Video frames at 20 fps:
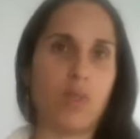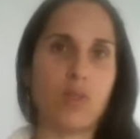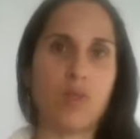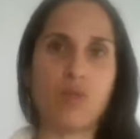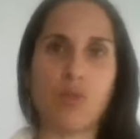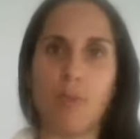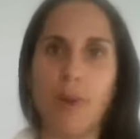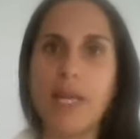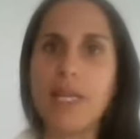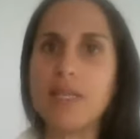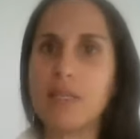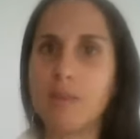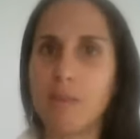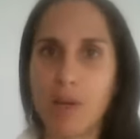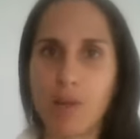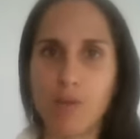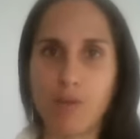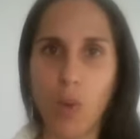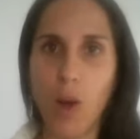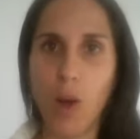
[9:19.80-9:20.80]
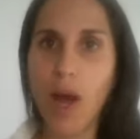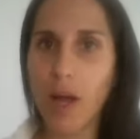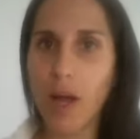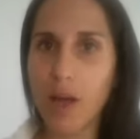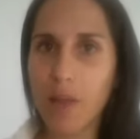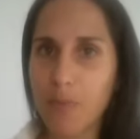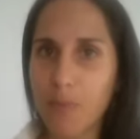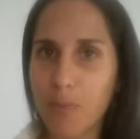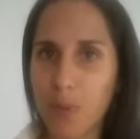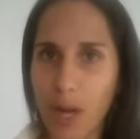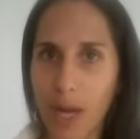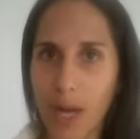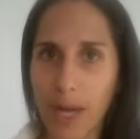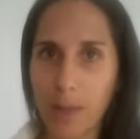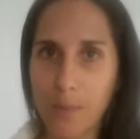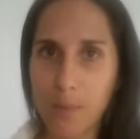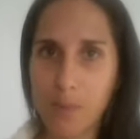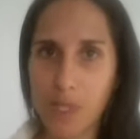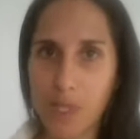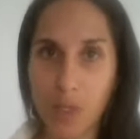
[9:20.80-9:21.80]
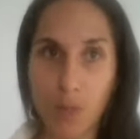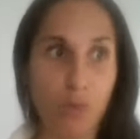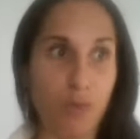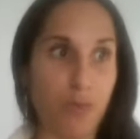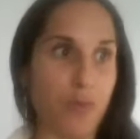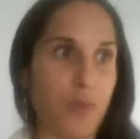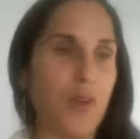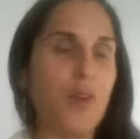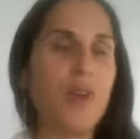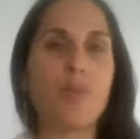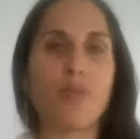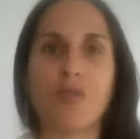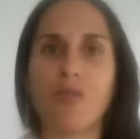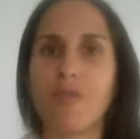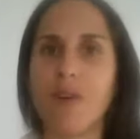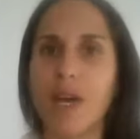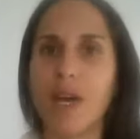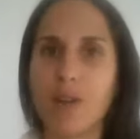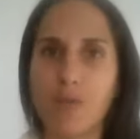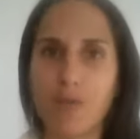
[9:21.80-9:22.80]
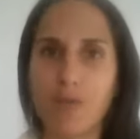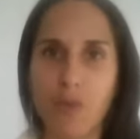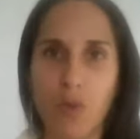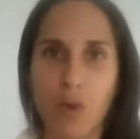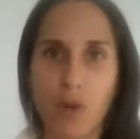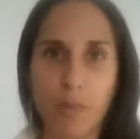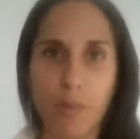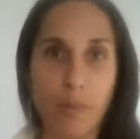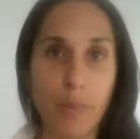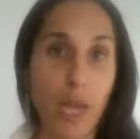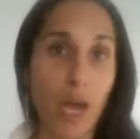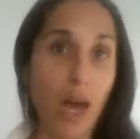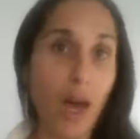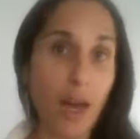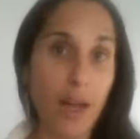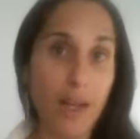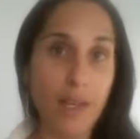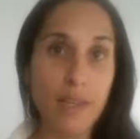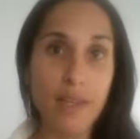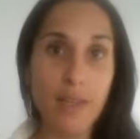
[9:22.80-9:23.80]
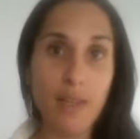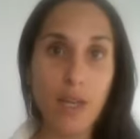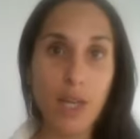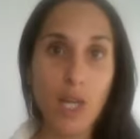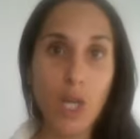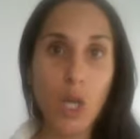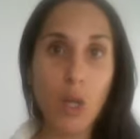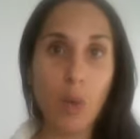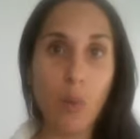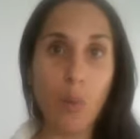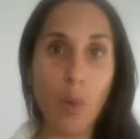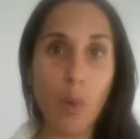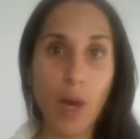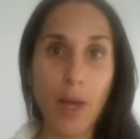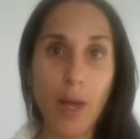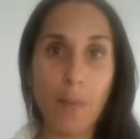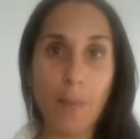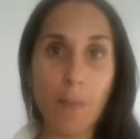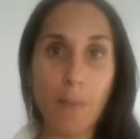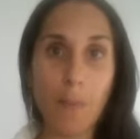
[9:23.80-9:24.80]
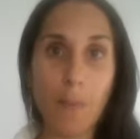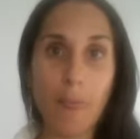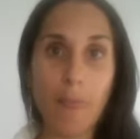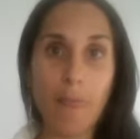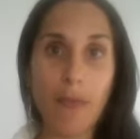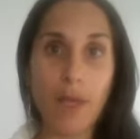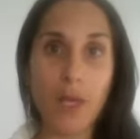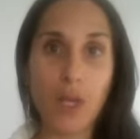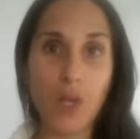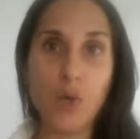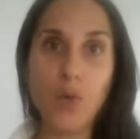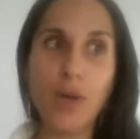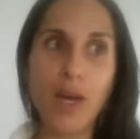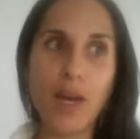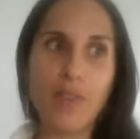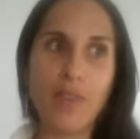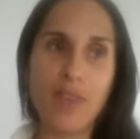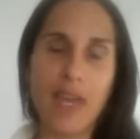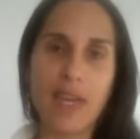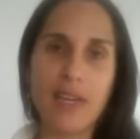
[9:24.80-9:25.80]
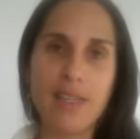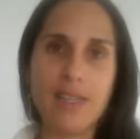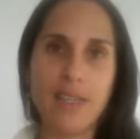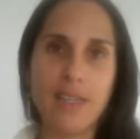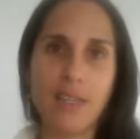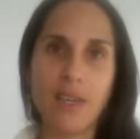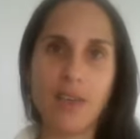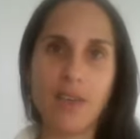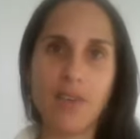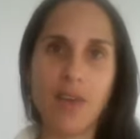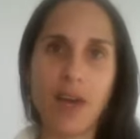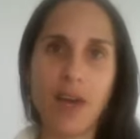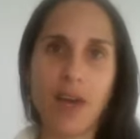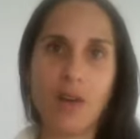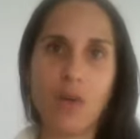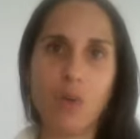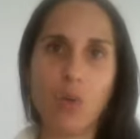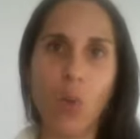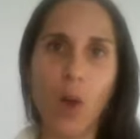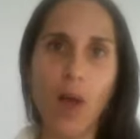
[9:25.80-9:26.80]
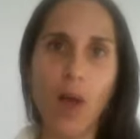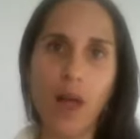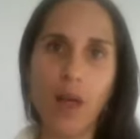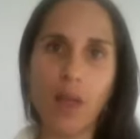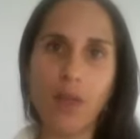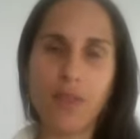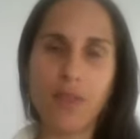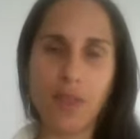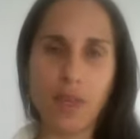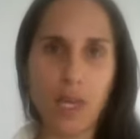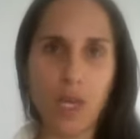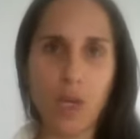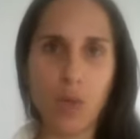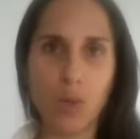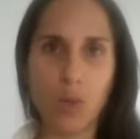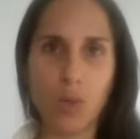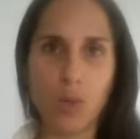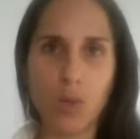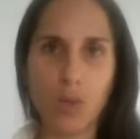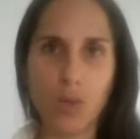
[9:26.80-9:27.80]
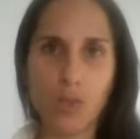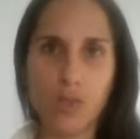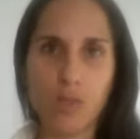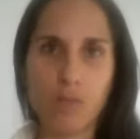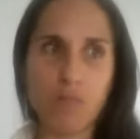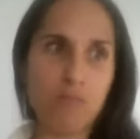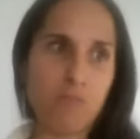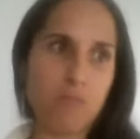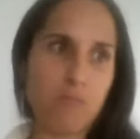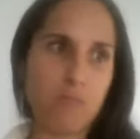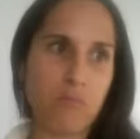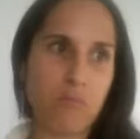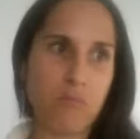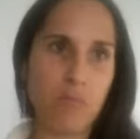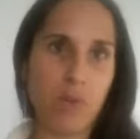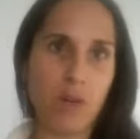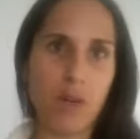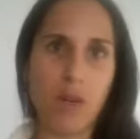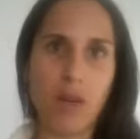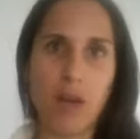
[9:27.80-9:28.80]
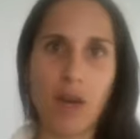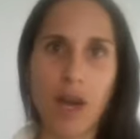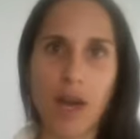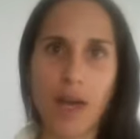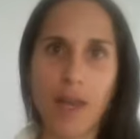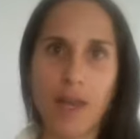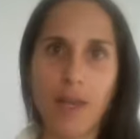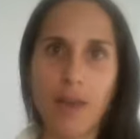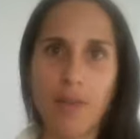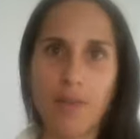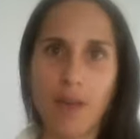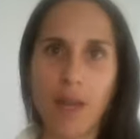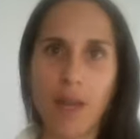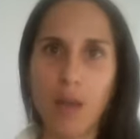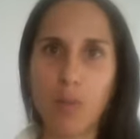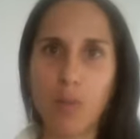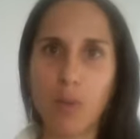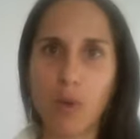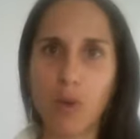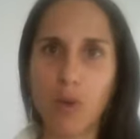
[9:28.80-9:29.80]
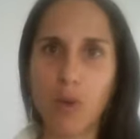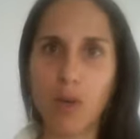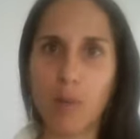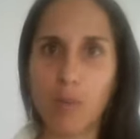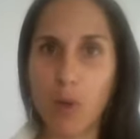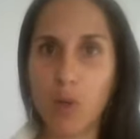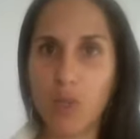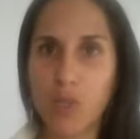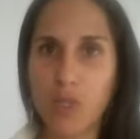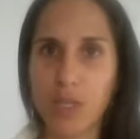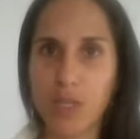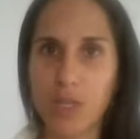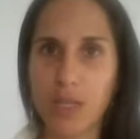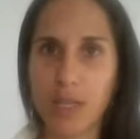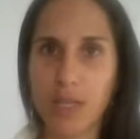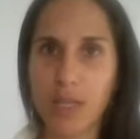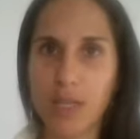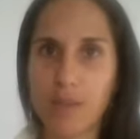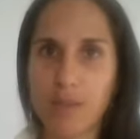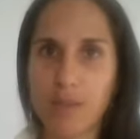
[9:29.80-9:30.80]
tremendous amount of wealth, perhaps, and you were very provided for and beyond, but you got the idea that wealth equals unavailable emotionally,